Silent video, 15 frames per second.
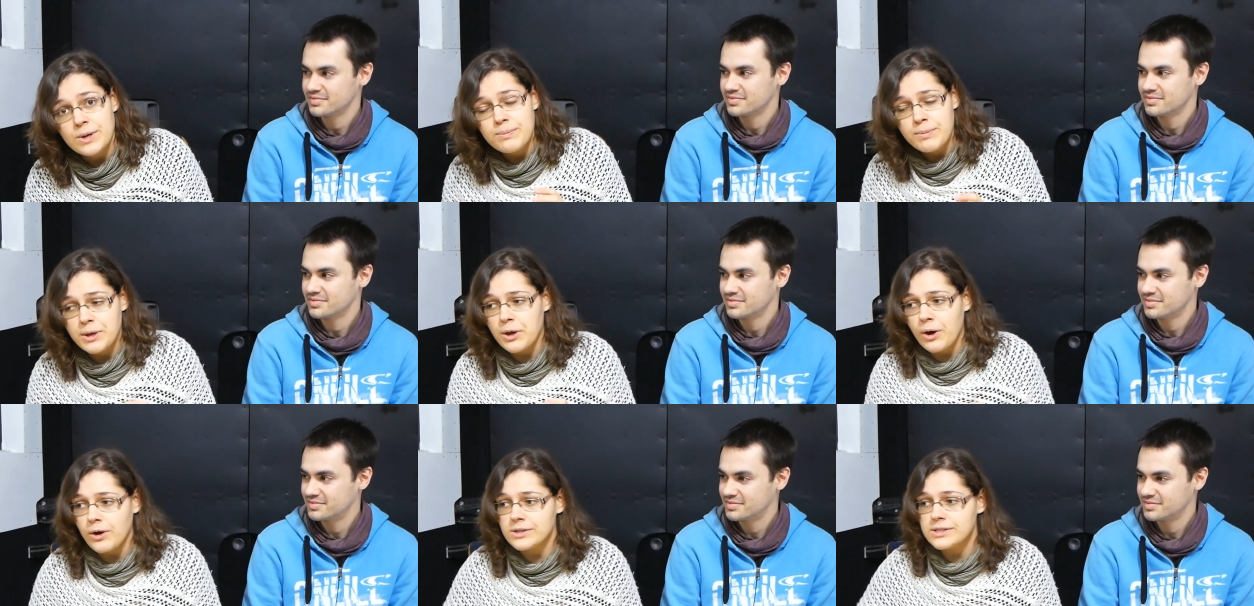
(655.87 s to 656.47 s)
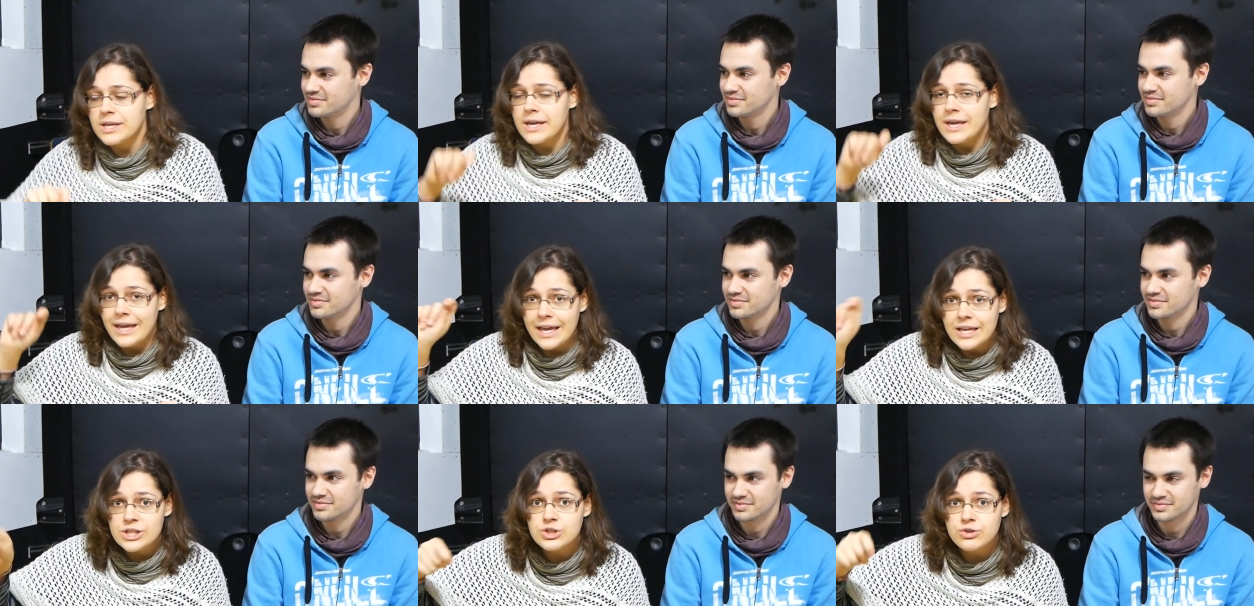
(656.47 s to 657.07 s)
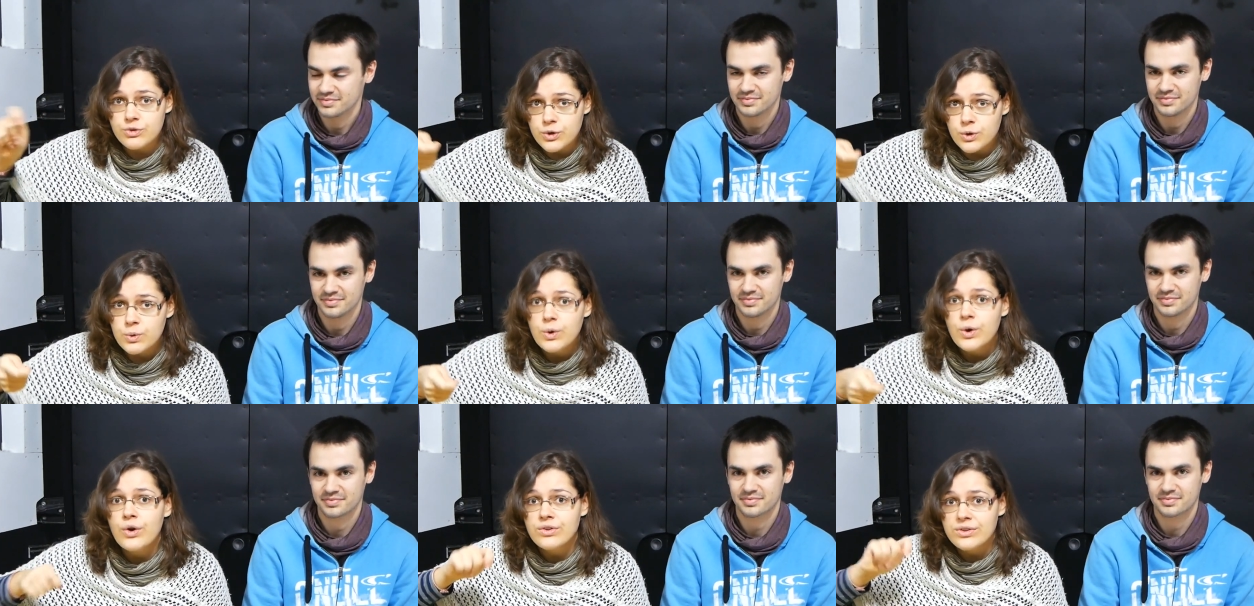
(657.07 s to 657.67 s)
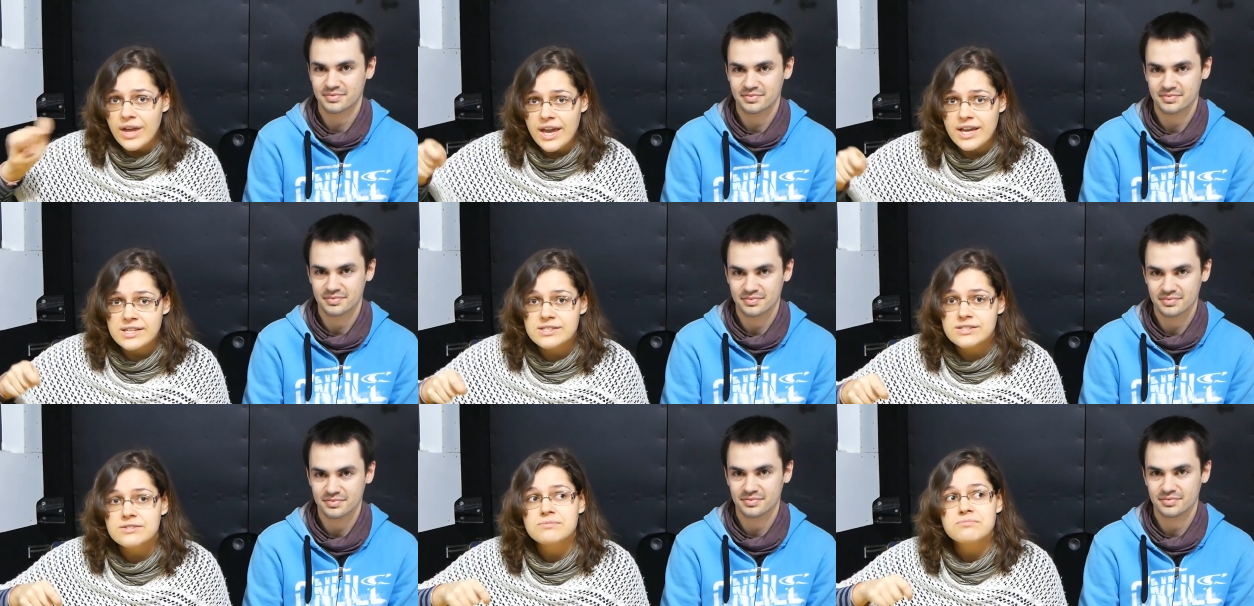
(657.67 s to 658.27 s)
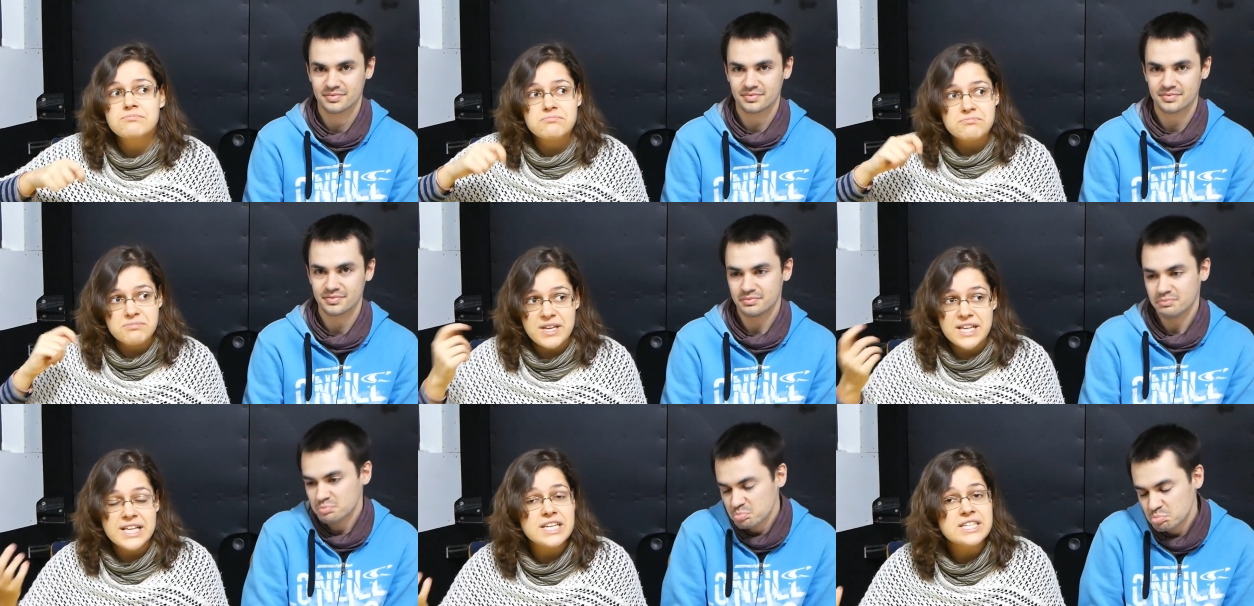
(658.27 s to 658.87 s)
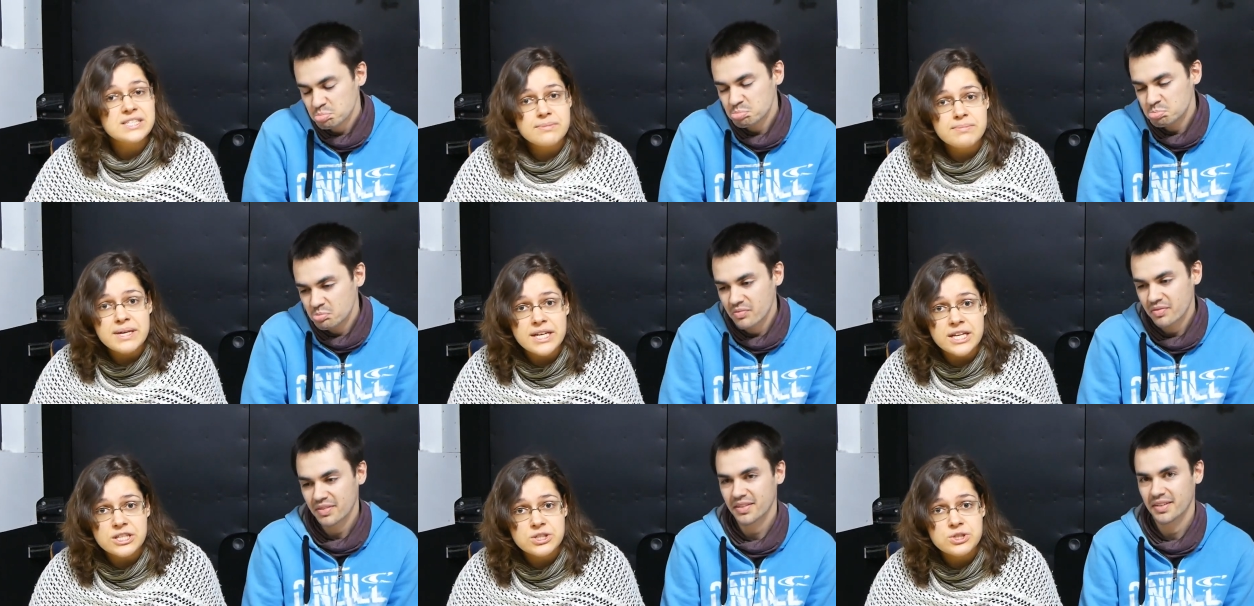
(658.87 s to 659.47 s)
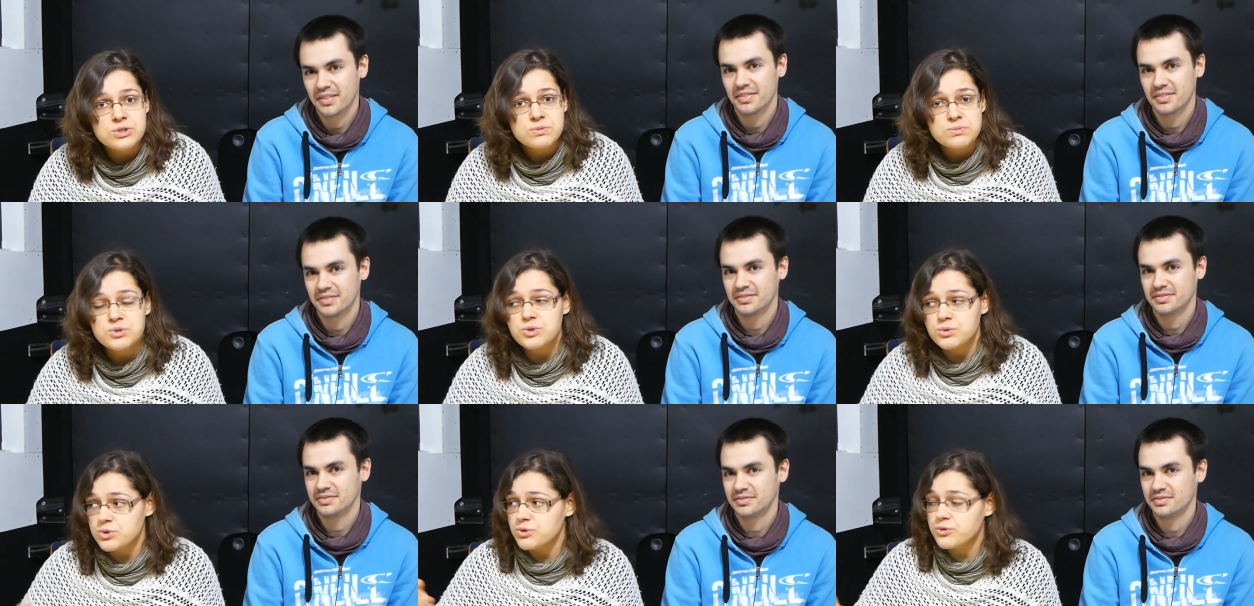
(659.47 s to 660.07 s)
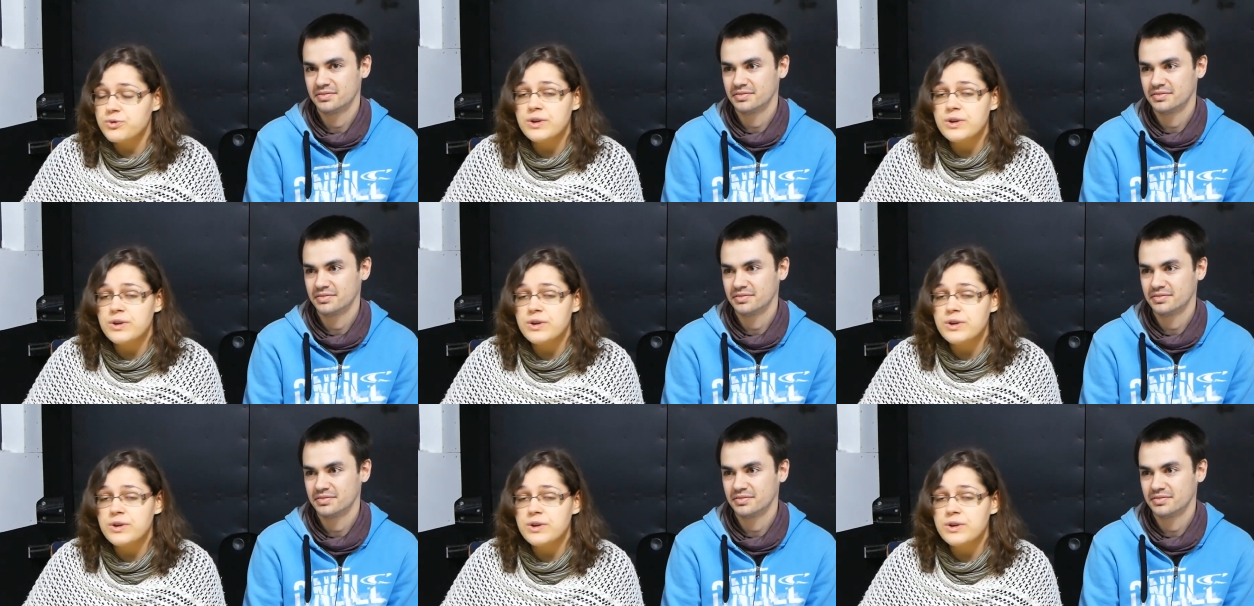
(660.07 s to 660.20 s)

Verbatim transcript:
Speaker 1: because each screw takes at least a minute to, to